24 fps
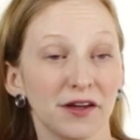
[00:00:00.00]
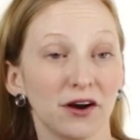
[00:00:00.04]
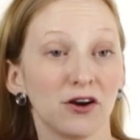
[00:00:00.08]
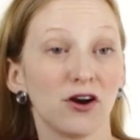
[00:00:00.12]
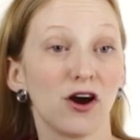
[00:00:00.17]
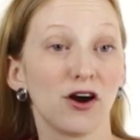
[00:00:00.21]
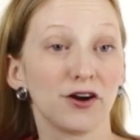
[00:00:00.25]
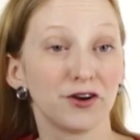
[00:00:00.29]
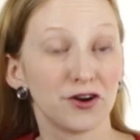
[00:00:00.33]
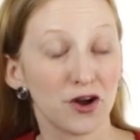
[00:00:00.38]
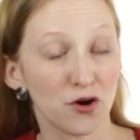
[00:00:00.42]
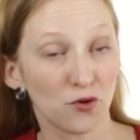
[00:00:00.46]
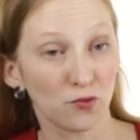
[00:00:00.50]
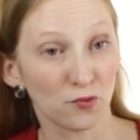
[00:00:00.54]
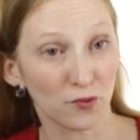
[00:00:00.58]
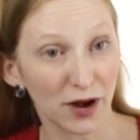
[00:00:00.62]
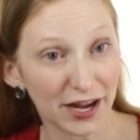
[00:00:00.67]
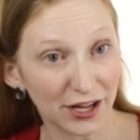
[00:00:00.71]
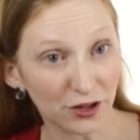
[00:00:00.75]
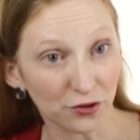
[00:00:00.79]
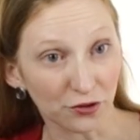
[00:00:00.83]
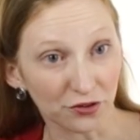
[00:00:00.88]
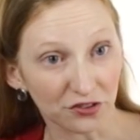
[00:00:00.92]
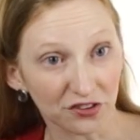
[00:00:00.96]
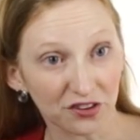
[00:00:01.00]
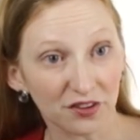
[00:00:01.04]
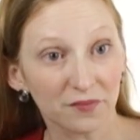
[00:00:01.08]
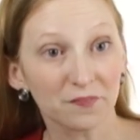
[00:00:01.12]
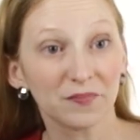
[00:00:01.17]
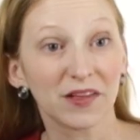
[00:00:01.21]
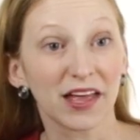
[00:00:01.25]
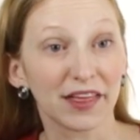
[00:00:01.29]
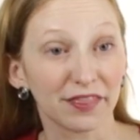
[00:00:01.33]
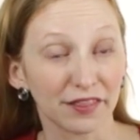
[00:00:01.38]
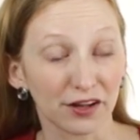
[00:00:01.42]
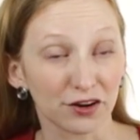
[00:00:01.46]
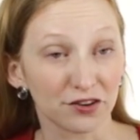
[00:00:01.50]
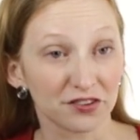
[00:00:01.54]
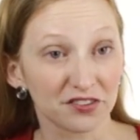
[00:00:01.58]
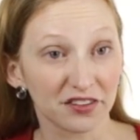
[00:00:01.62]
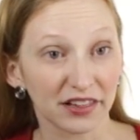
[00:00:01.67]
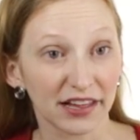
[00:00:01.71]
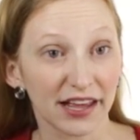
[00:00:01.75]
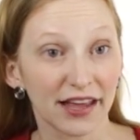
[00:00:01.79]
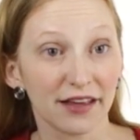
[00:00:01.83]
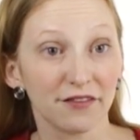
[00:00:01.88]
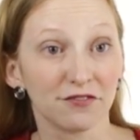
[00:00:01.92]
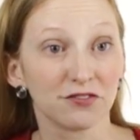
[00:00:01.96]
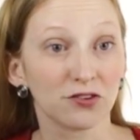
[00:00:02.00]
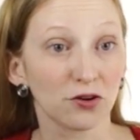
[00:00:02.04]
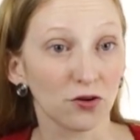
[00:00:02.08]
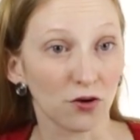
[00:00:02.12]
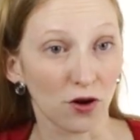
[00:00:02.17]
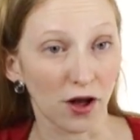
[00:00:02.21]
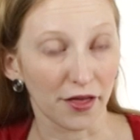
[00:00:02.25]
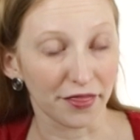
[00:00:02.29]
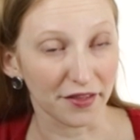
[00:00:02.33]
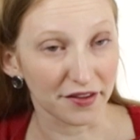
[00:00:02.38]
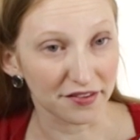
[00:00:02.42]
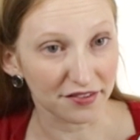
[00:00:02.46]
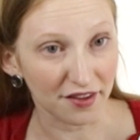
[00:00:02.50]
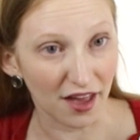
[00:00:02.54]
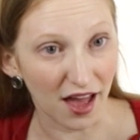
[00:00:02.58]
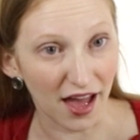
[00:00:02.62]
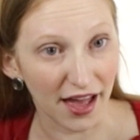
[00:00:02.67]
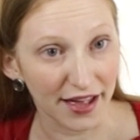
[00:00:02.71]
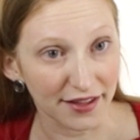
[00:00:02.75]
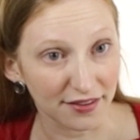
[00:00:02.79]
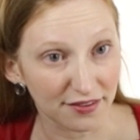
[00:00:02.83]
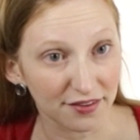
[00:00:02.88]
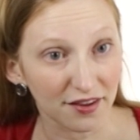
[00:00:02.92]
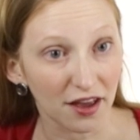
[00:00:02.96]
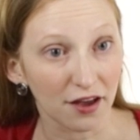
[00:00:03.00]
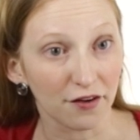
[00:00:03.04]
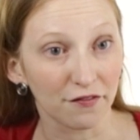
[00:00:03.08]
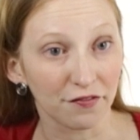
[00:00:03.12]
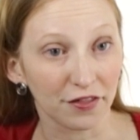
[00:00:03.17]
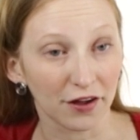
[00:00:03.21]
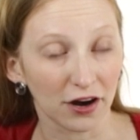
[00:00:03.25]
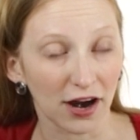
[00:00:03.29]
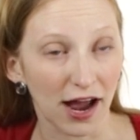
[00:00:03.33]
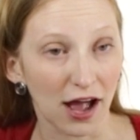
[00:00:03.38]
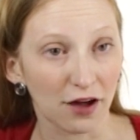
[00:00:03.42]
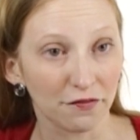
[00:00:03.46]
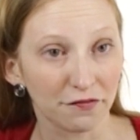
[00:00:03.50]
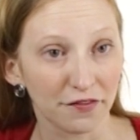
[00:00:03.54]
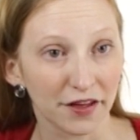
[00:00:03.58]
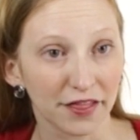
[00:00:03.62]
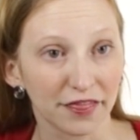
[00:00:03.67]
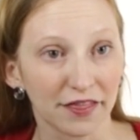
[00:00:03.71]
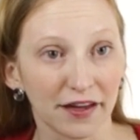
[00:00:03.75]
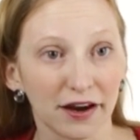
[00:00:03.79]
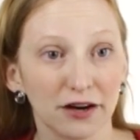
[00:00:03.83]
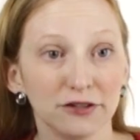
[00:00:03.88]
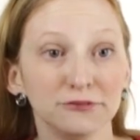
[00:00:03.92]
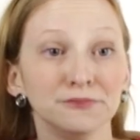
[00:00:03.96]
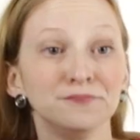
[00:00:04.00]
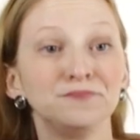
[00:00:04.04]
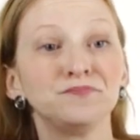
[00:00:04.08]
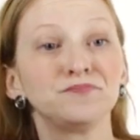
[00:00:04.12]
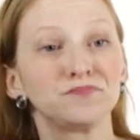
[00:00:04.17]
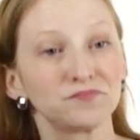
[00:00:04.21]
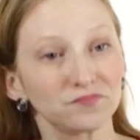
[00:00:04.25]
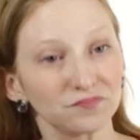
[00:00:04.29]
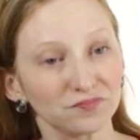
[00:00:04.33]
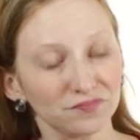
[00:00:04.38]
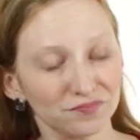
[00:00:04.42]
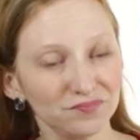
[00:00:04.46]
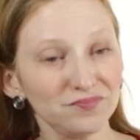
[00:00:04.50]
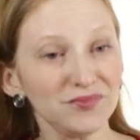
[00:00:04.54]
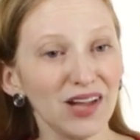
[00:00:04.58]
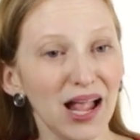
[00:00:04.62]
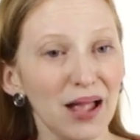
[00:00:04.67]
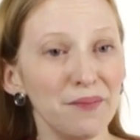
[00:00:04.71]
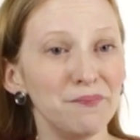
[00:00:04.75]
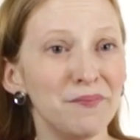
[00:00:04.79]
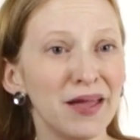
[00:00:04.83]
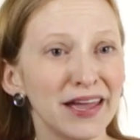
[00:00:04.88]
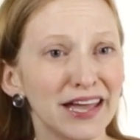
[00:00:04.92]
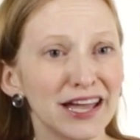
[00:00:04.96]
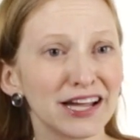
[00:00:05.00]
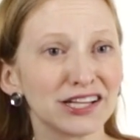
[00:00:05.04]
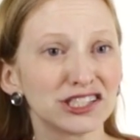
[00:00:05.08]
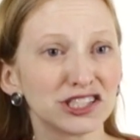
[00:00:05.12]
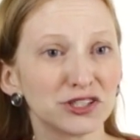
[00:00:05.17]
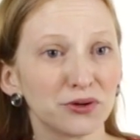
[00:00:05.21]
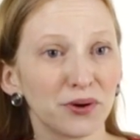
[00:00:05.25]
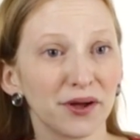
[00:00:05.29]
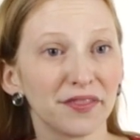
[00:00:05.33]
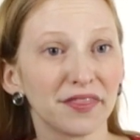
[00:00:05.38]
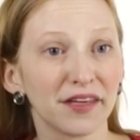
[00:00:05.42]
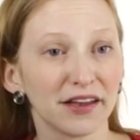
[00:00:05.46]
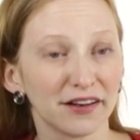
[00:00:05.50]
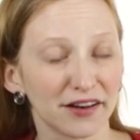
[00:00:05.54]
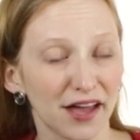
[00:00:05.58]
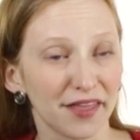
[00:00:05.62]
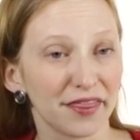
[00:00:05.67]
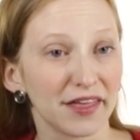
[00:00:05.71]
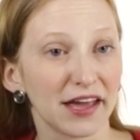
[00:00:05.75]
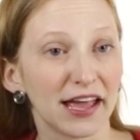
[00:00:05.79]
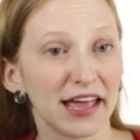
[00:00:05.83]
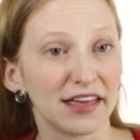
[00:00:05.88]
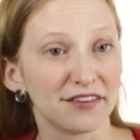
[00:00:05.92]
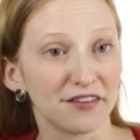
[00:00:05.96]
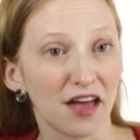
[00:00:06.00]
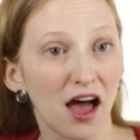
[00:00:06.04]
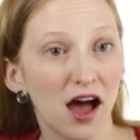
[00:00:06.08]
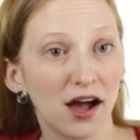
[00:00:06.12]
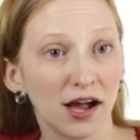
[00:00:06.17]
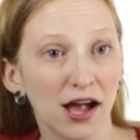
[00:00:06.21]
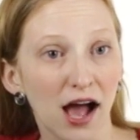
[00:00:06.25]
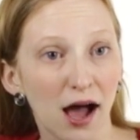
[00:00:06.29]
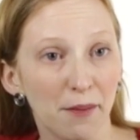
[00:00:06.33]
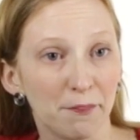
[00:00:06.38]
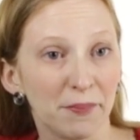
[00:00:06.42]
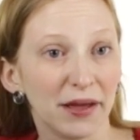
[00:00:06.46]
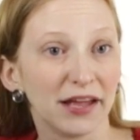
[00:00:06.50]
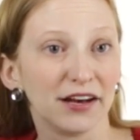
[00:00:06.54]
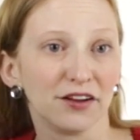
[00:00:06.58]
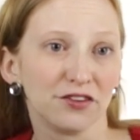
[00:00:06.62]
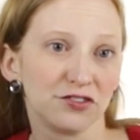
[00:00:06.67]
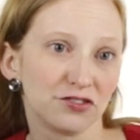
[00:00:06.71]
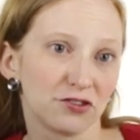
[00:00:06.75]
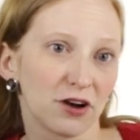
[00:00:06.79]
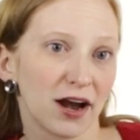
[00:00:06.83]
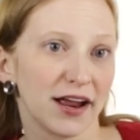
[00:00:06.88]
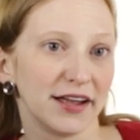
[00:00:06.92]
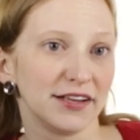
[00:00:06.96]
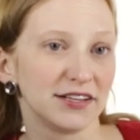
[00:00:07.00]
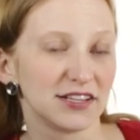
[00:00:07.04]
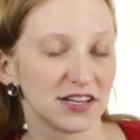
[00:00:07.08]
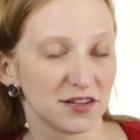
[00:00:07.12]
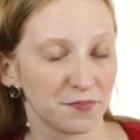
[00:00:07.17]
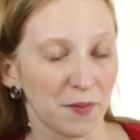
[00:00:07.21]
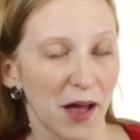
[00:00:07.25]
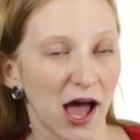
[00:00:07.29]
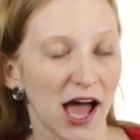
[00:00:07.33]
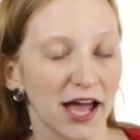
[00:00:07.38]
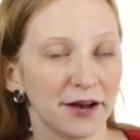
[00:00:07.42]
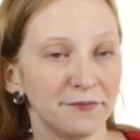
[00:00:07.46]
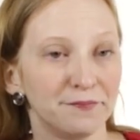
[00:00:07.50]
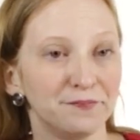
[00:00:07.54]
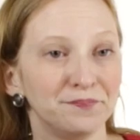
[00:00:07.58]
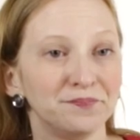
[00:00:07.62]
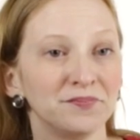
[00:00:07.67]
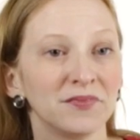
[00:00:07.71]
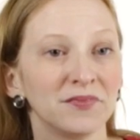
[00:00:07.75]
there are no wrinkles in their sleeves or on the sides of their outfit there, making sure that nothing is hung up in a strange spot.